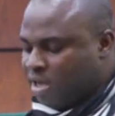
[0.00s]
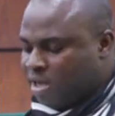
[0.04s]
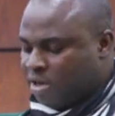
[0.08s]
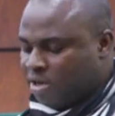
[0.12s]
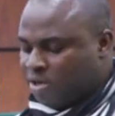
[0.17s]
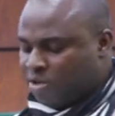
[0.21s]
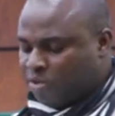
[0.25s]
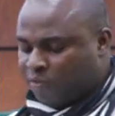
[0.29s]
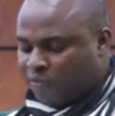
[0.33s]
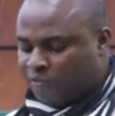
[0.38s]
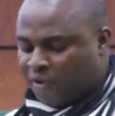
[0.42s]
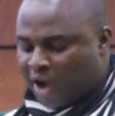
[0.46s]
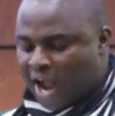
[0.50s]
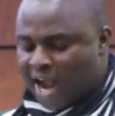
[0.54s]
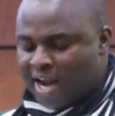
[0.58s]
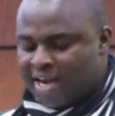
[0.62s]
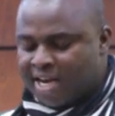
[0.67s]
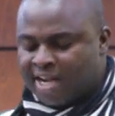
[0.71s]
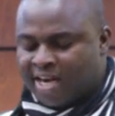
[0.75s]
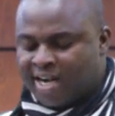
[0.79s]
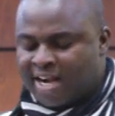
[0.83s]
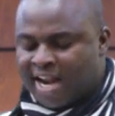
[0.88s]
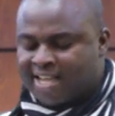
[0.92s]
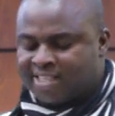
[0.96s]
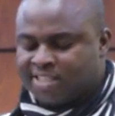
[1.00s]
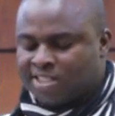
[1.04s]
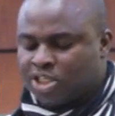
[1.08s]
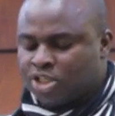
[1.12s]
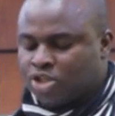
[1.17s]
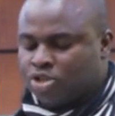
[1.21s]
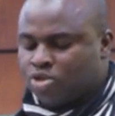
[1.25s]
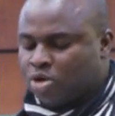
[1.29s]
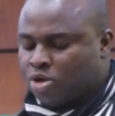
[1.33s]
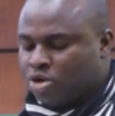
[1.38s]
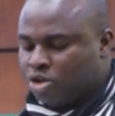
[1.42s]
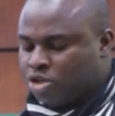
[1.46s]
to find a lasting
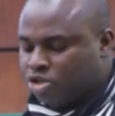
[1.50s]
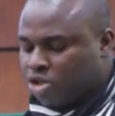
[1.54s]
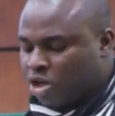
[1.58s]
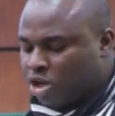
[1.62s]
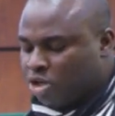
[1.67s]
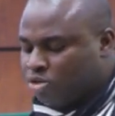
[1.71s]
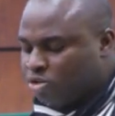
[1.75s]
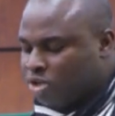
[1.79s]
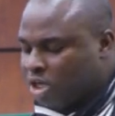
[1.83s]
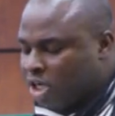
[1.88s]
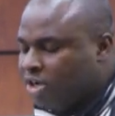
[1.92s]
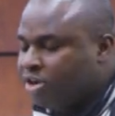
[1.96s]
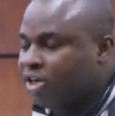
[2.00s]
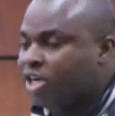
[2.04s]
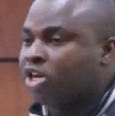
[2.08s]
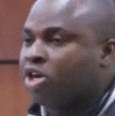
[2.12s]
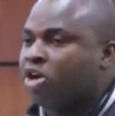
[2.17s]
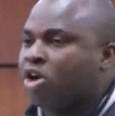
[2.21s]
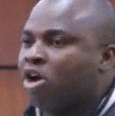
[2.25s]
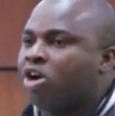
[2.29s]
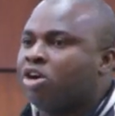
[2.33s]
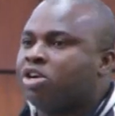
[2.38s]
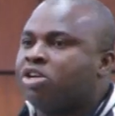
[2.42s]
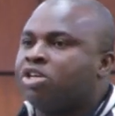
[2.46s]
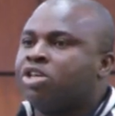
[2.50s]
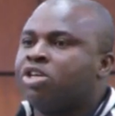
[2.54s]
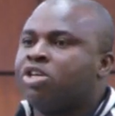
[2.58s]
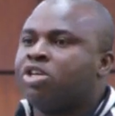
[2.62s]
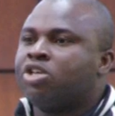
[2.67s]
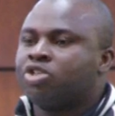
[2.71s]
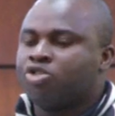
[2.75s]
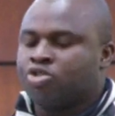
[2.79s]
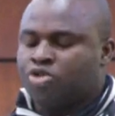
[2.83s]
solution to the gridlock